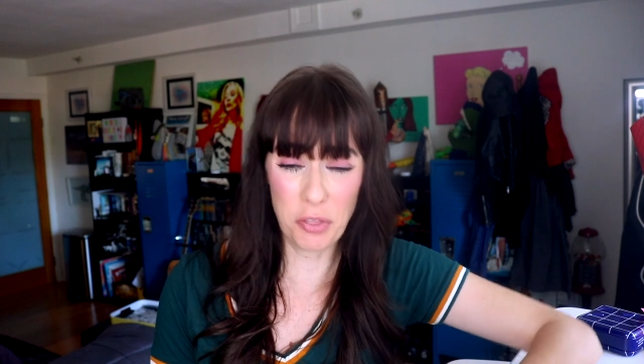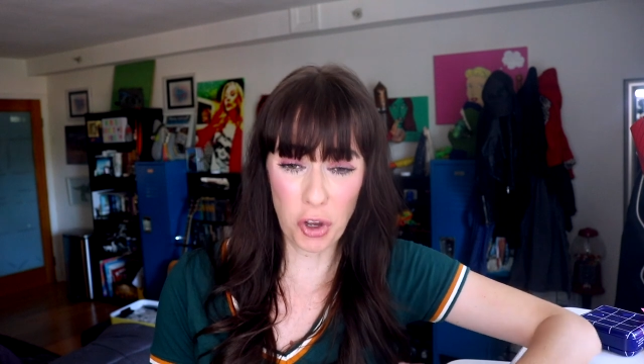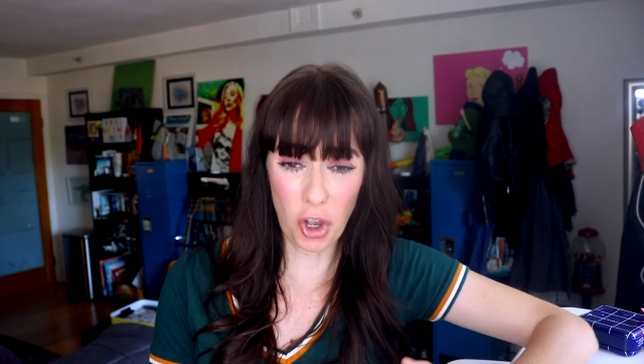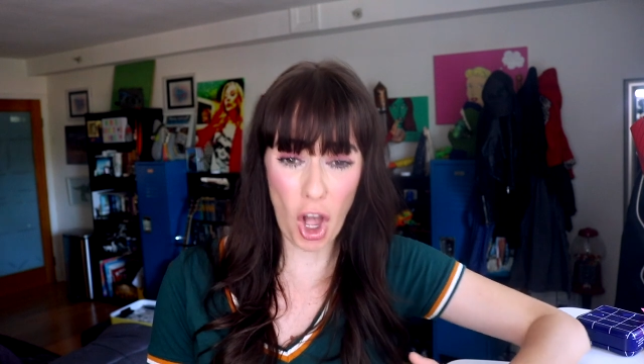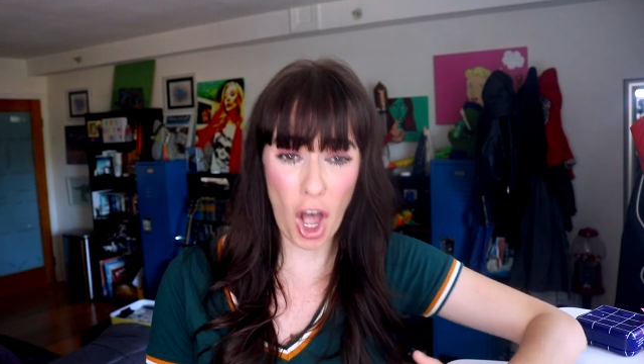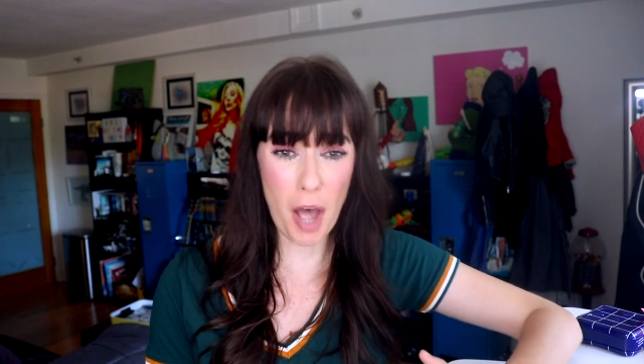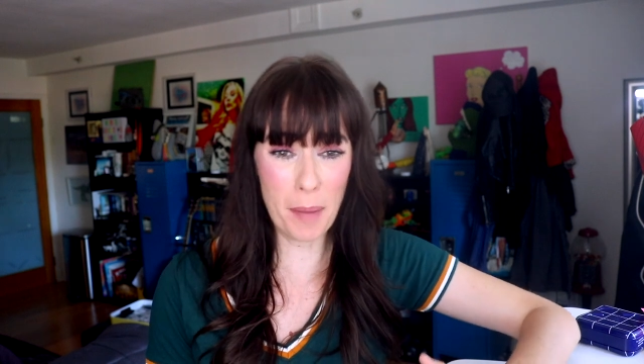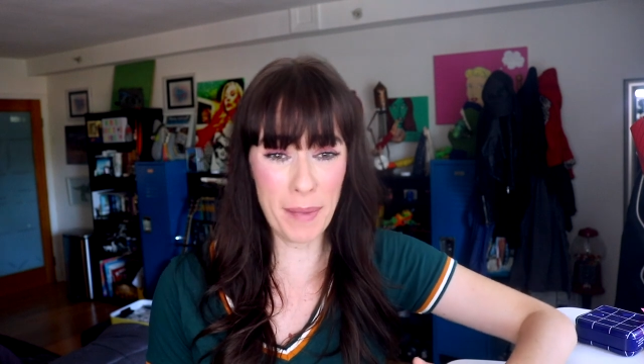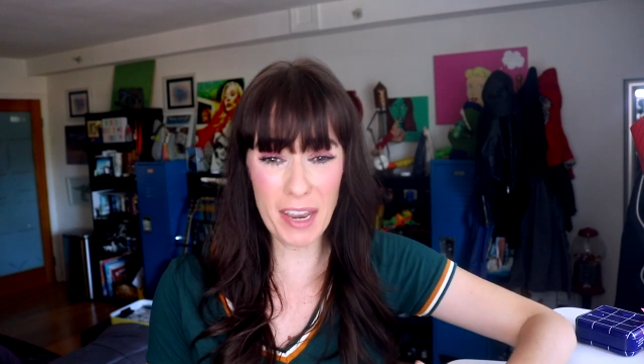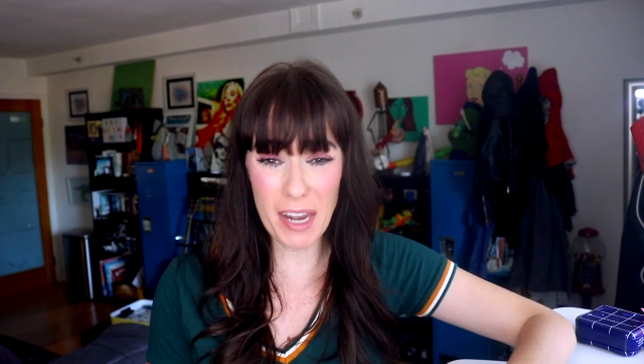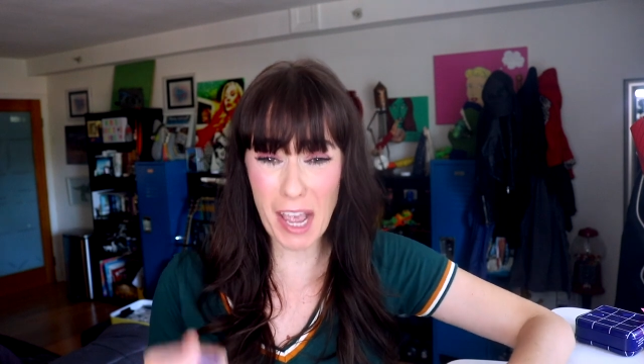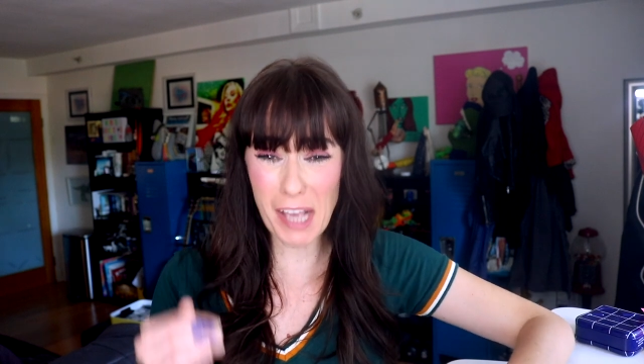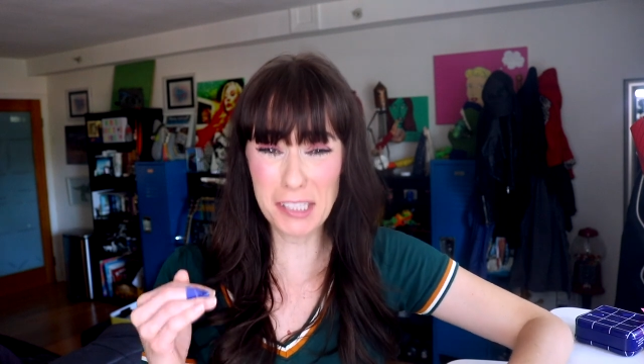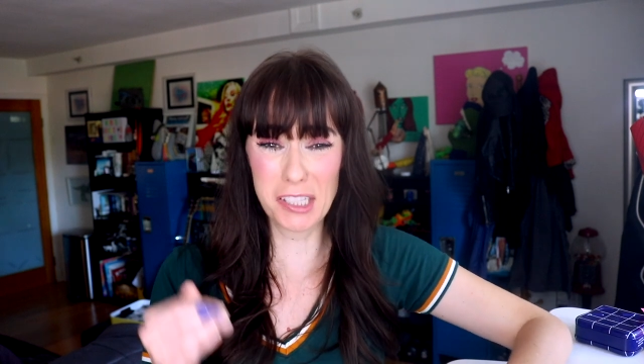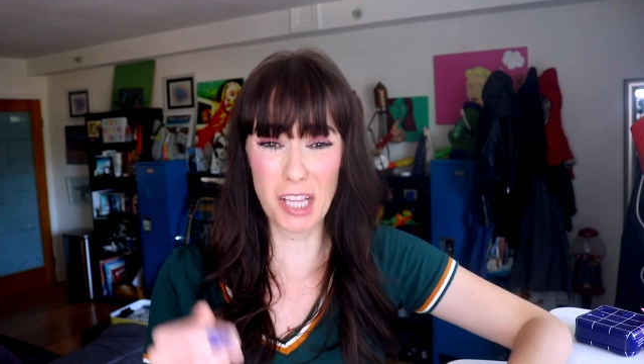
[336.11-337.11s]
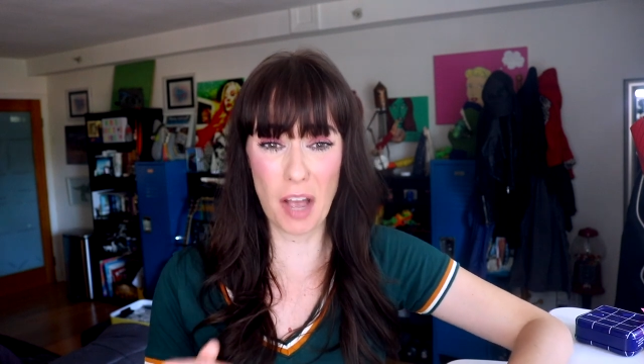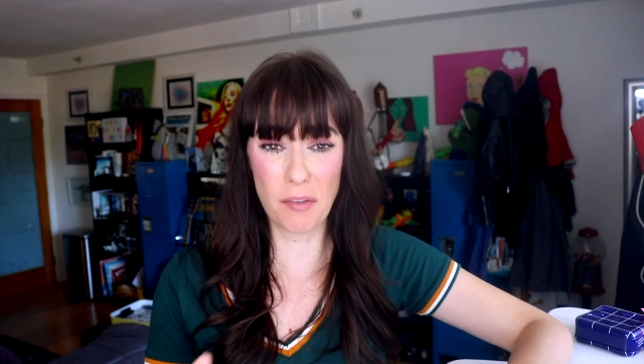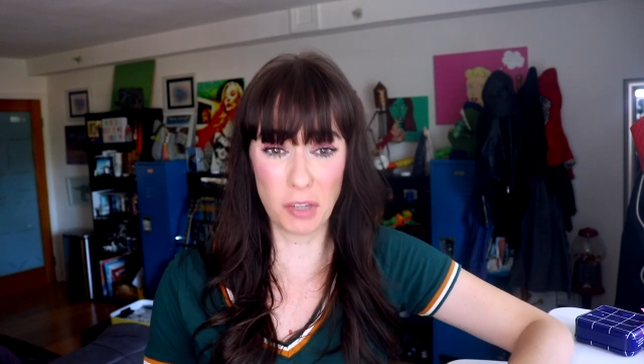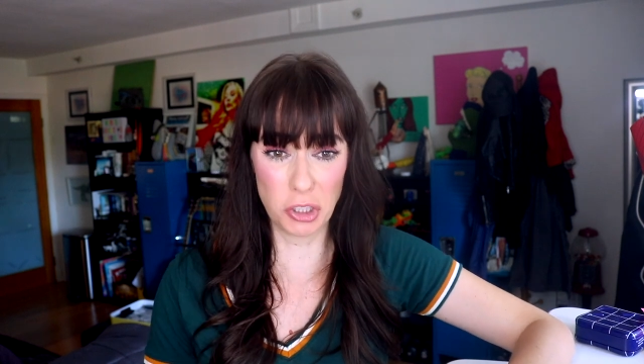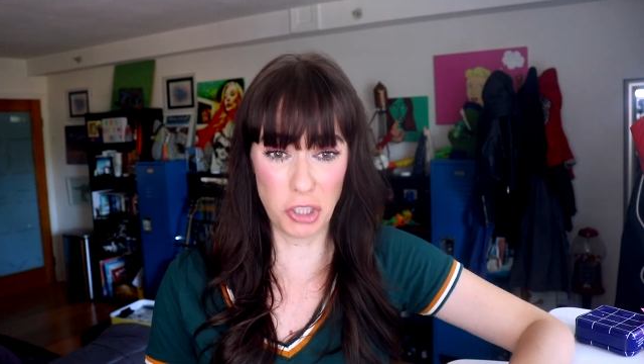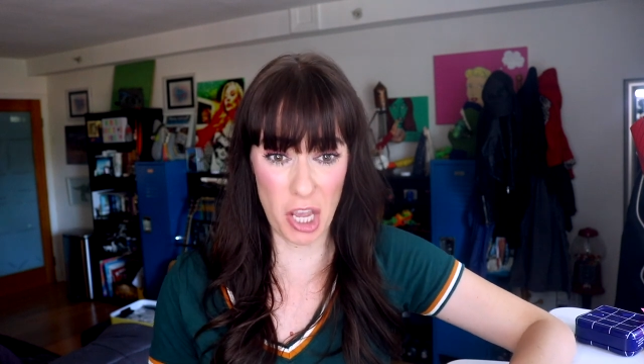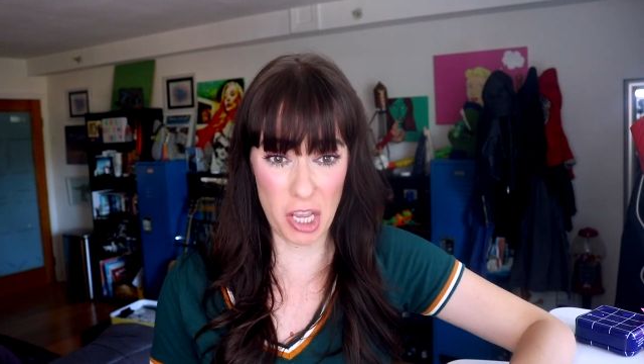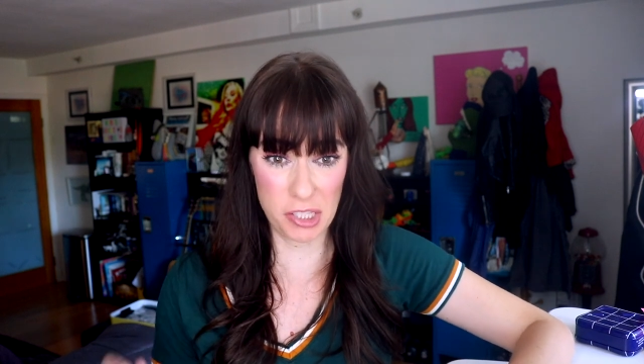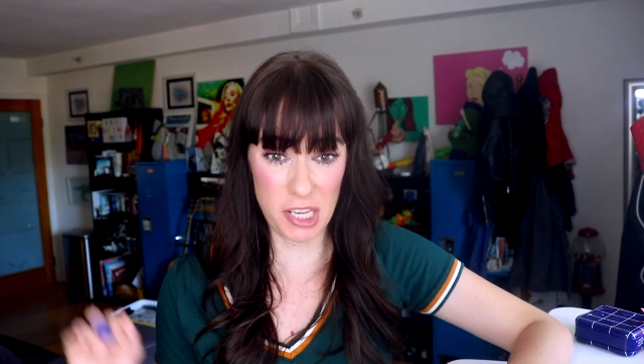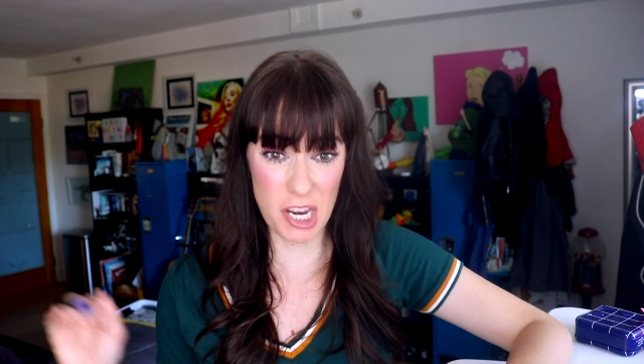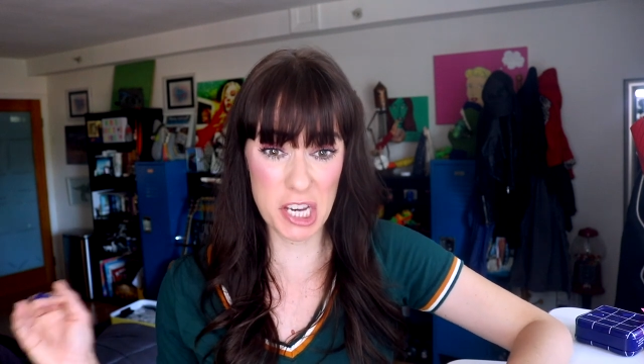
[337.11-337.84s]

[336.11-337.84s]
The comet has leveled us.